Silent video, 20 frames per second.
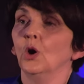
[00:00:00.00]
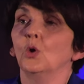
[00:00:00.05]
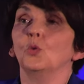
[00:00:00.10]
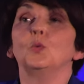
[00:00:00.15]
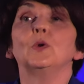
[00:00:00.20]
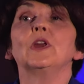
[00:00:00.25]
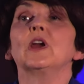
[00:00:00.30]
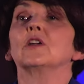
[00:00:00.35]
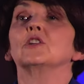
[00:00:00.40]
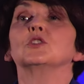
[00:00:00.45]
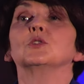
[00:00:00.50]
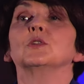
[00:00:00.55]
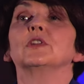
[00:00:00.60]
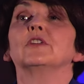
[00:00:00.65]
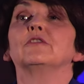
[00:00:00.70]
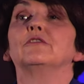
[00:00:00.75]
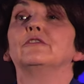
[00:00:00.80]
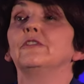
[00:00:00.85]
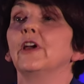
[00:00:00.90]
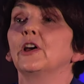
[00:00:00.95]
We are doing the
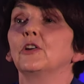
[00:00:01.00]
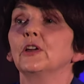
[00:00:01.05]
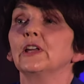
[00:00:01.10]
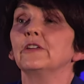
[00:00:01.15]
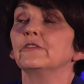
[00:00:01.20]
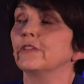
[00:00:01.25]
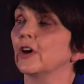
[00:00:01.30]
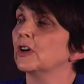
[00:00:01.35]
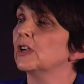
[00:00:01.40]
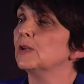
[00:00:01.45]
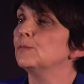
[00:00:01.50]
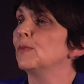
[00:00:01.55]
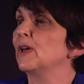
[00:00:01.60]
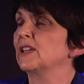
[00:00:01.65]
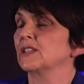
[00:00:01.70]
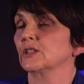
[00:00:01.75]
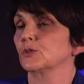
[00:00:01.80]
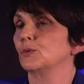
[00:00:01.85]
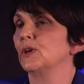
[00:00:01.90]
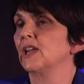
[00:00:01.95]
very, very
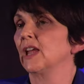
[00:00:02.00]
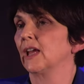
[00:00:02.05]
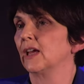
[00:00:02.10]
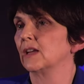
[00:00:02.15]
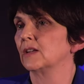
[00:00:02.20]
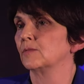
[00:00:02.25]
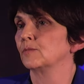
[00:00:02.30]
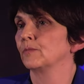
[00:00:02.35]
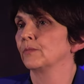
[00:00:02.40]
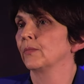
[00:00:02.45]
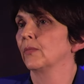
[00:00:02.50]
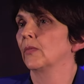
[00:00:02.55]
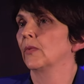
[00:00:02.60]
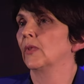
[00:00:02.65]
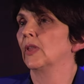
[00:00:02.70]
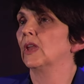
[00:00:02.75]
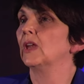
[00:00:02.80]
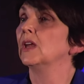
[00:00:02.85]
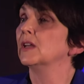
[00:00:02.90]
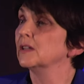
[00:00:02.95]
best we can
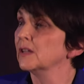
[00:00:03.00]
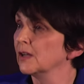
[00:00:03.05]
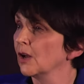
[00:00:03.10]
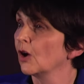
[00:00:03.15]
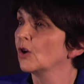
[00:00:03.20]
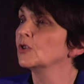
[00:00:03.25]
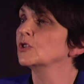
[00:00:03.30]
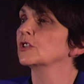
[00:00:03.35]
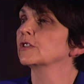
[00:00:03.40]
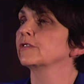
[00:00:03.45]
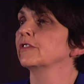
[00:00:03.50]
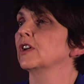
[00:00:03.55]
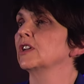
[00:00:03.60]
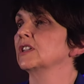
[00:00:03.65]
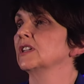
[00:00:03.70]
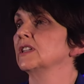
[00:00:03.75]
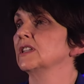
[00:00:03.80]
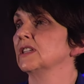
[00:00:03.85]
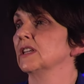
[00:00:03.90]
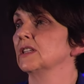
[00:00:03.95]
in an
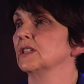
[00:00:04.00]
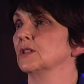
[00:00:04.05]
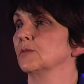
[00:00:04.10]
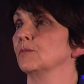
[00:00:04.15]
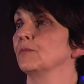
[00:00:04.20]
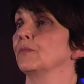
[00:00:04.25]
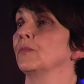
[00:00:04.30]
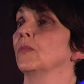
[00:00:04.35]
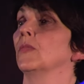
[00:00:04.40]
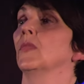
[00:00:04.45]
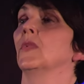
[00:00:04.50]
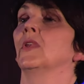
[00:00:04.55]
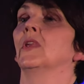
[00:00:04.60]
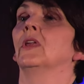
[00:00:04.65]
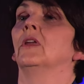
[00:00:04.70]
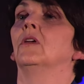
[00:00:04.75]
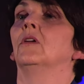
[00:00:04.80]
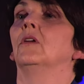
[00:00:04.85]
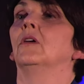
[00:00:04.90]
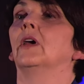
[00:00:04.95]
underfunded system.
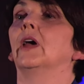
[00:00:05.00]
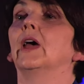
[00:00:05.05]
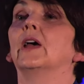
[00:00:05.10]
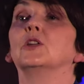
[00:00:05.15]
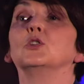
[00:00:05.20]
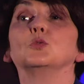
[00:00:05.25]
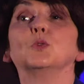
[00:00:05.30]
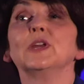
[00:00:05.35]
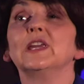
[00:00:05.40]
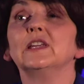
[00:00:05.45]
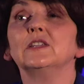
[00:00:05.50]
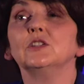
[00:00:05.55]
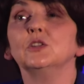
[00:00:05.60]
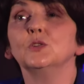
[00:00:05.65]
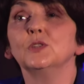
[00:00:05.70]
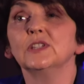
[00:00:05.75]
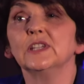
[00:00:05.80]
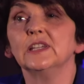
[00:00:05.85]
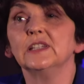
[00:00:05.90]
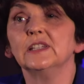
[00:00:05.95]
And we in
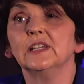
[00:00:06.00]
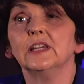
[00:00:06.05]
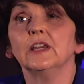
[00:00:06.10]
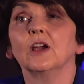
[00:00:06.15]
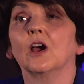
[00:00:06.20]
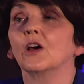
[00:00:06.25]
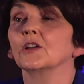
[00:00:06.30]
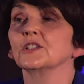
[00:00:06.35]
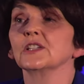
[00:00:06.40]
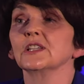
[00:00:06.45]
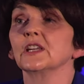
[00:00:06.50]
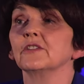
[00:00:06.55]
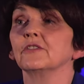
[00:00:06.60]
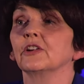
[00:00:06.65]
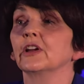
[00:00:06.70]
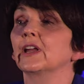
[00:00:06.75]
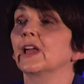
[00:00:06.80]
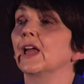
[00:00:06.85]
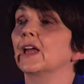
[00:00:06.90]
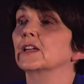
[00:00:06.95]
UCD are
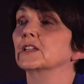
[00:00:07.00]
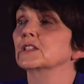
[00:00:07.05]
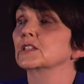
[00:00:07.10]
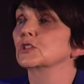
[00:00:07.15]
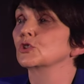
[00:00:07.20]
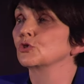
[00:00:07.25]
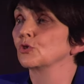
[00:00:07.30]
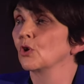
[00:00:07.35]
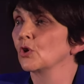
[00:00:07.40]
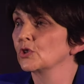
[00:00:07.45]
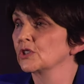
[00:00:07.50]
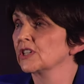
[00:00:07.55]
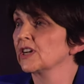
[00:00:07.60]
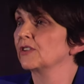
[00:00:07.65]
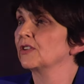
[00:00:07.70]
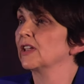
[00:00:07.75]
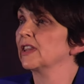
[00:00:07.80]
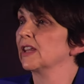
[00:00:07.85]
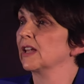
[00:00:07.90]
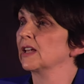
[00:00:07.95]
delivering
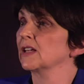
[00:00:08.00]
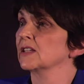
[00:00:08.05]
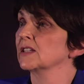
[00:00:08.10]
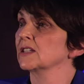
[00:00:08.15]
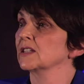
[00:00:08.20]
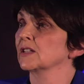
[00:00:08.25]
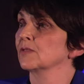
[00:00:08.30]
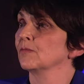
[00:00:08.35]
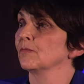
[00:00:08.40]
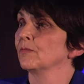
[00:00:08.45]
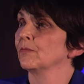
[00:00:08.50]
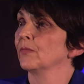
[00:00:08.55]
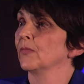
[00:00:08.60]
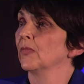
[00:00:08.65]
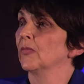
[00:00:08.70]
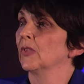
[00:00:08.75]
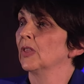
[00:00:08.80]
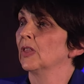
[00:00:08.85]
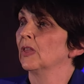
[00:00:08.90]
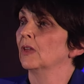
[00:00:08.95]
extraordinary things,
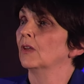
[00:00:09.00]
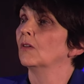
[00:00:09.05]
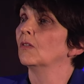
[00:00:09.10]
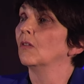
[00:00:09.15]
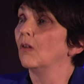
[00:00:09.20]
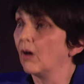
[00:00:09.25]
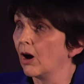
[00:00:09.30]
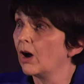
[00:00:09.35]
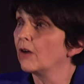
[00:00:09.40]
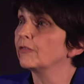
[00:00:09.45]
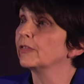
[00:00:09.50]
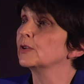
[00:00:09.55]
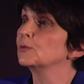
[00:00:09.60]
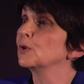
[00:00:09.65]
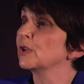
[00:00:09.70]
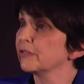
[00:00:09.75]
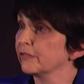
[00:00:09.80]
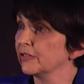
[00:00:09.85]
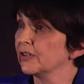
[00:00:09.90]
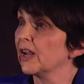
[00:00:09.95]
often
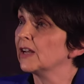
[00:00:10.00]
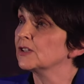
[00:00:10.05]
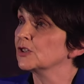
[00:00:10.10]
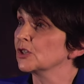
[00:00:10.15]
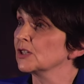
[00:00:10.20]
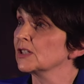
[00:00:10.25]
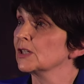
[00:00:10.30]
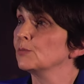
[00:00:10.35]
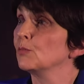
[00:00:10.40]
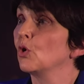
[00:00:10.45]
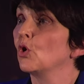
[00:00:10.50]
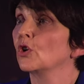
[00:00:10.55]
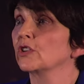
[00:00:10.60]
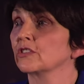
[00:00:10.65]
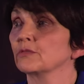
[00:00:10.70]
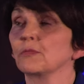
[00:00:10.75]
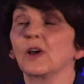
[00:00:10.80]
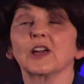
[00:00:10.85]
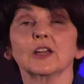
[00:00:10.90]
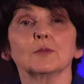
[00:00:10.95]
with financial support
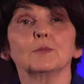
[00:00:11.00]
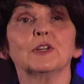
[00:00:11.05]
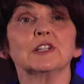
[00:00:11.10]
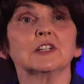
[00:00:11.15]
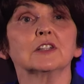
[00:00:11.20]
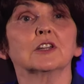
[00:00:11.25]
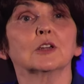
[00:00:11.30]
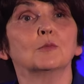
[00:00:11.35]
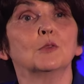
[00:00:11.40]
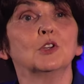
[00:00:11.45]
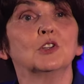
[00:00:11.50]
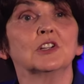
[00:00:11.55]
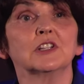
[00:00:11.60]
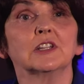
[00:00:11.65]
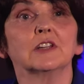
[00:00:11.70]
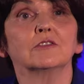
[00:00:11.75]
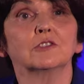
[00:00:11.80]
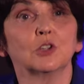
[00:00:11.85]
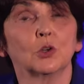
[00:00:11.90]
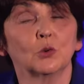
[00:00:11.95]
from our committed community
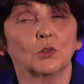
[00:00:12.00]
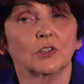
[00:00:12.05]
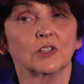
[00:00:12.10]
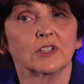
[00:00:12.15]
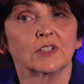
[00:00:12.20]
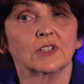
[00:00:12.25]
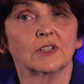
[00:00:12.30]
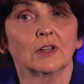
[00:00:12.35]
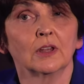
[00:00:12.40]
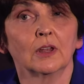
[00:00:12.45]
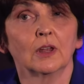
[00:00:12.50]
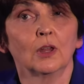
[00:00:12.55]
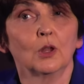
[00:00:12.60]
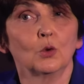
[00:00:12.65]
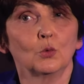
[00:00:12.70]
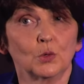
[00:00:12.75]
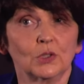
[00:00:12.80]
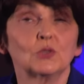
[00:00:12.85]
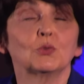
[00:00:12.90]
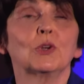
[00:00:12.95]
of donors,
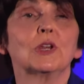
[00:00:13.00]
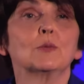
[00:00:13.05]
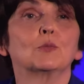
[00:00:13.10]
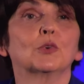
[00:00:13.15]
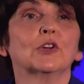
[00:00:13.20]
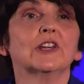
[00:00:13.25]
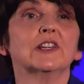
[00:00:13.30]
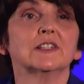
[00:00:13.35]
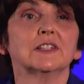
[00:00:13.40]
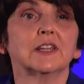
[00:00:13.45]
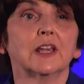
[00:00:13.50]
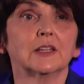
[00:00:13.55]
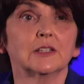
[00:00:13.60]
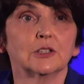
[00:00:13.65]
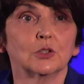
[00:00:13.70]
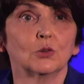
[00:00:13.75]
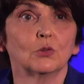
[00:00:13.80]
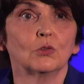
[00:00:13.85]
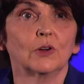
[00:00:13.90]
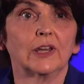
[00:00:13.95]
which we appreciate
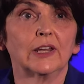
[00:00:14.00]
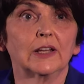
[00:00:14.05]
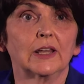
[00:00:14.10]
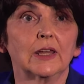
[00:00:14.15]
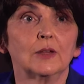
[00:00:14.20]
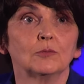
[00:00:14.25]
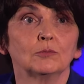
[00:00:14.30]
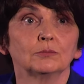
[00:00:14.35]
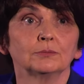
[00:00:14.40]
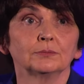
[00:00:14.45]
so greatly.